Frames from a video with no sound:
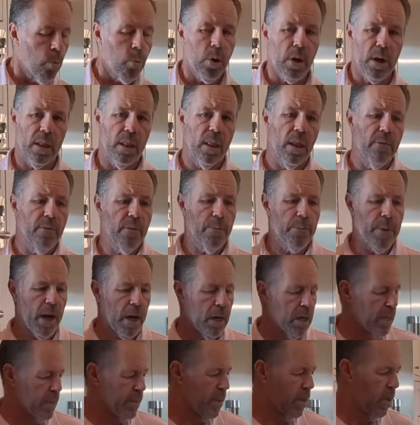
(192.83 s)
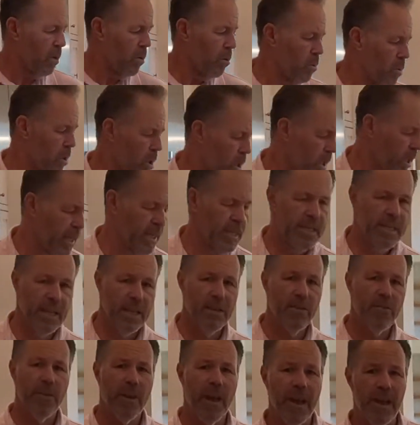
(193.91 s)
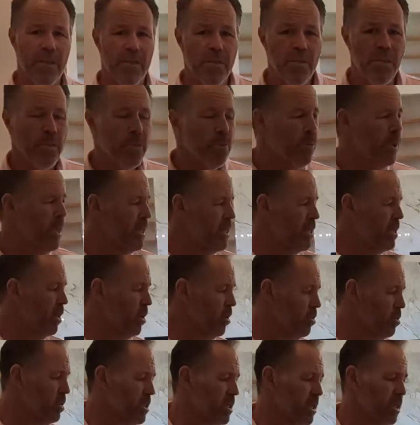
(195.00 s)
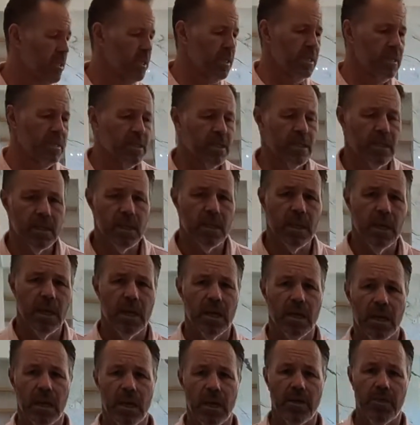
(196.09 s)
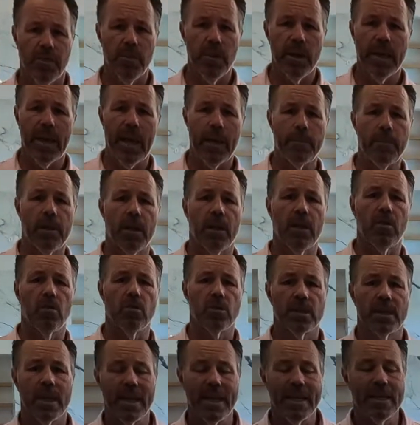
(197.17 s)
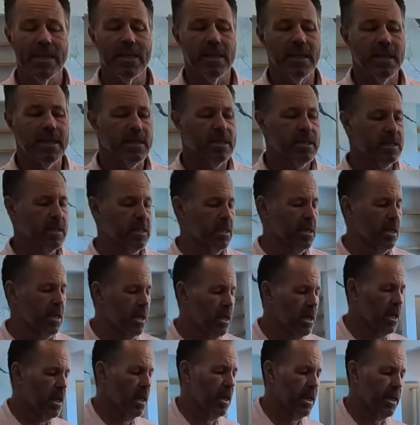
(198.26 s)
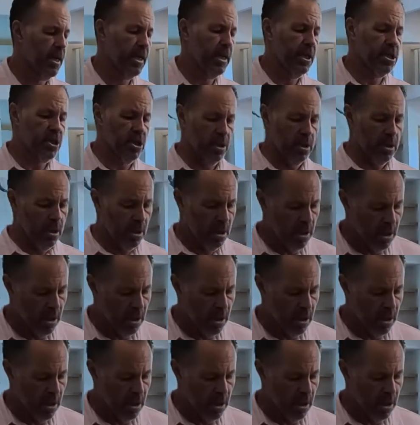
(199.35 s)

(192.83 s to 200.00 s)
What I love about it though, is that you've got 3 tones in this, 3 cabinet colors in this kitchen.